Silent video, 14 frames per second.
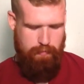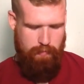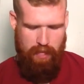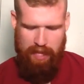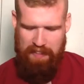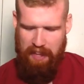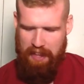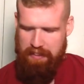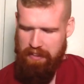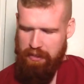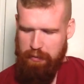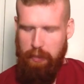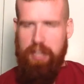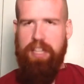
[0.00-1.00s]
And then
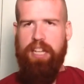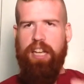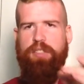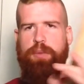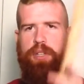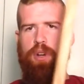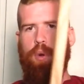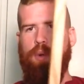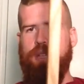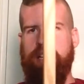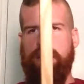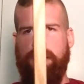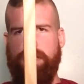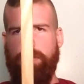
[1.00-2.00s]
the funny thing is, when you're holding
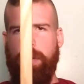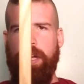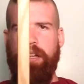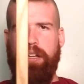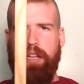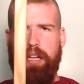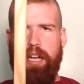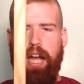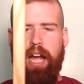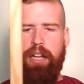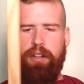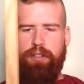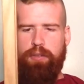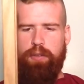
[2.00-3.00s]
it this way, it
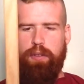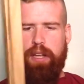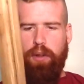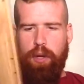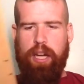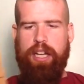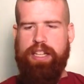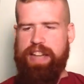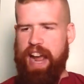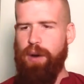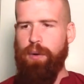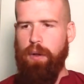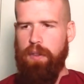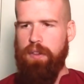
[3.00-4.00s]
kind of, and looking
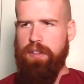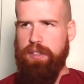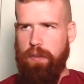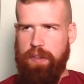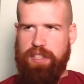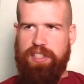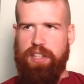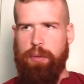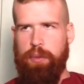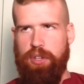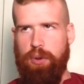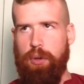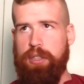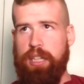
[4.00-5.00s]
down on this thing when
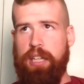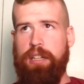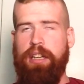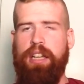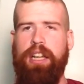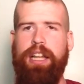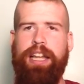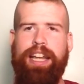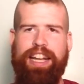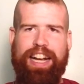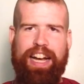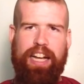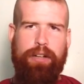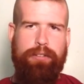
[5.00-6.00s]
you're holding it, it
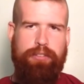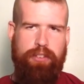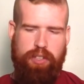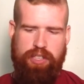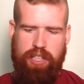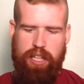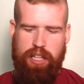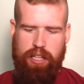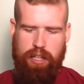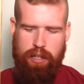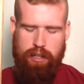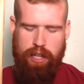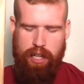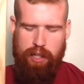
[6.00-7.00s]
kind of feels like, or
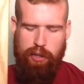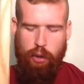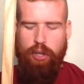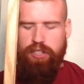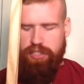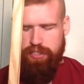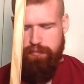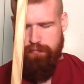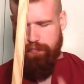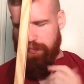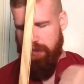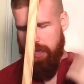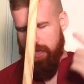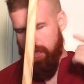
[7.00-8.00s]
it kind of looks
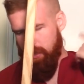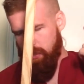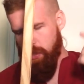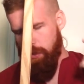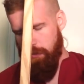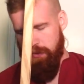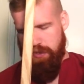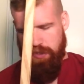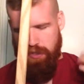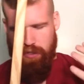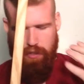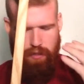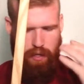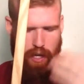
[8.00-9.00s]
like to
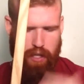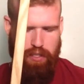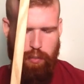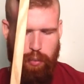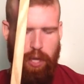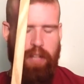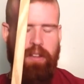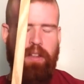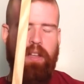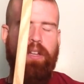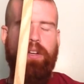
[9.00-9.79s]
your brain that